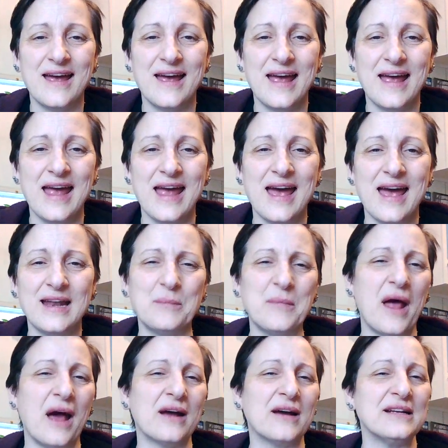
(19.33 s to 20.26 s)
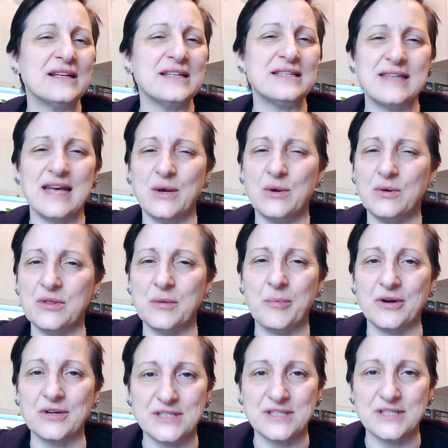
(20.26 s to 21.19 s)
I'm not going to say who the
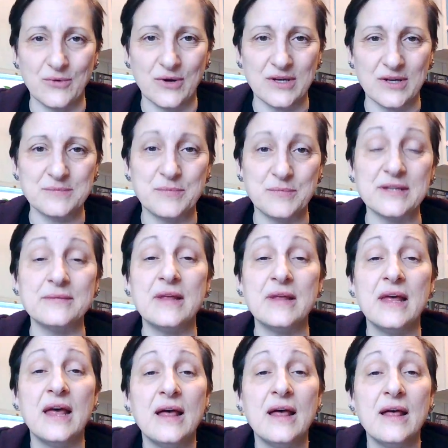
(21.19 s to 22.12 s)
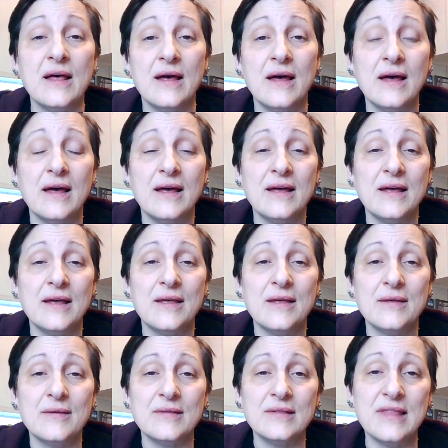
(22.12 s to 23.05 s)
person was, but
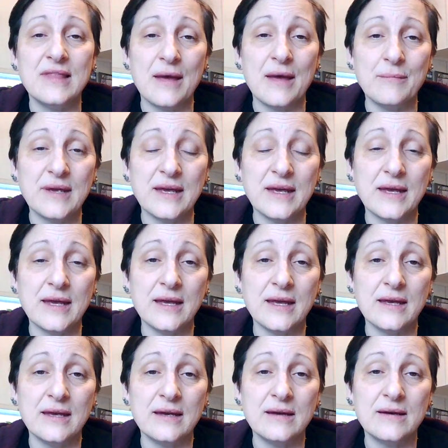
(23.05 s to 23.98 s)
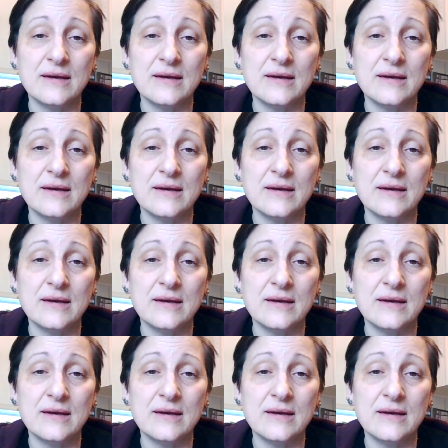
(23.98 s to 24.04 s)
let me